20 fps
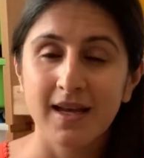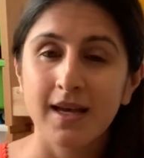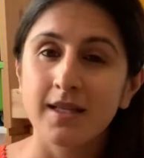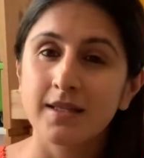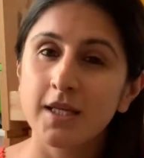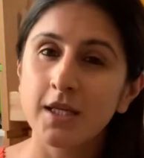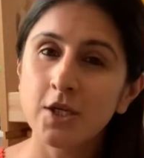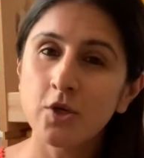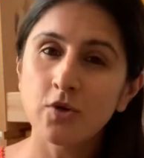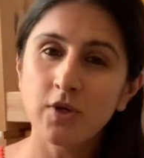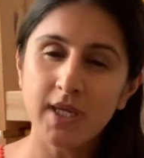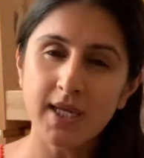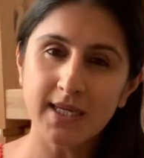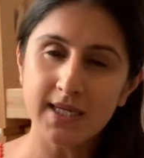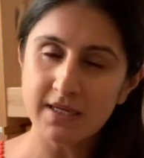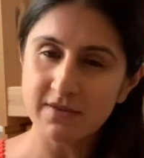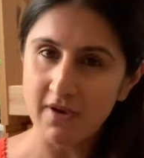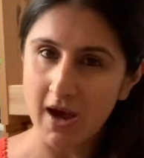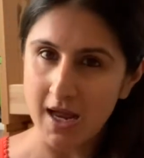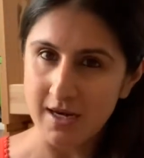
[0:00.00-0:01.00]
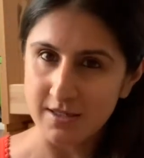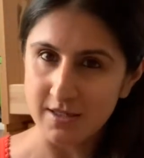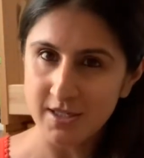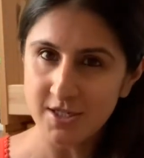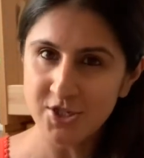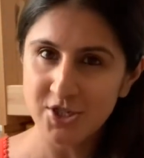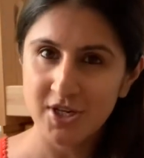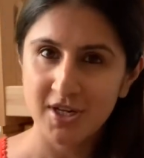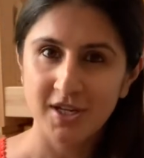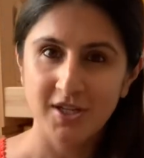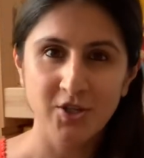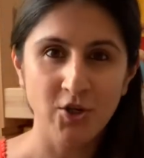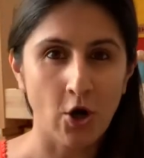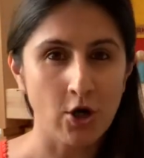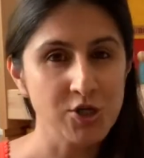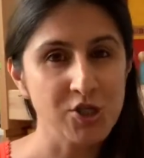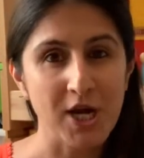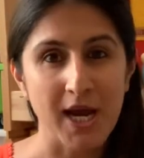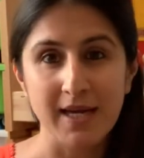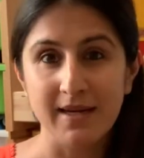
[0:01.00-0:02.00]
The unique advantage your
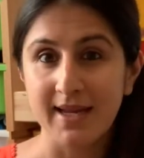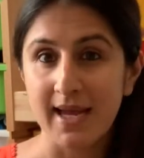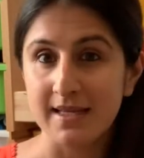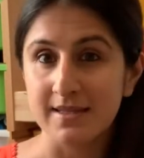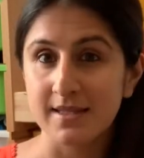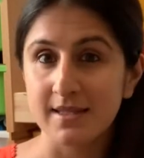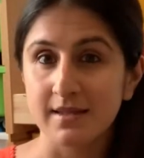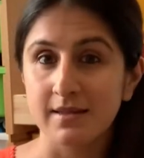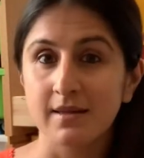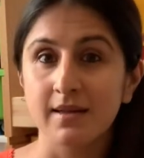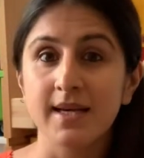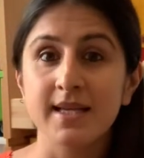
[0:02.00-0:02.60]
child gets here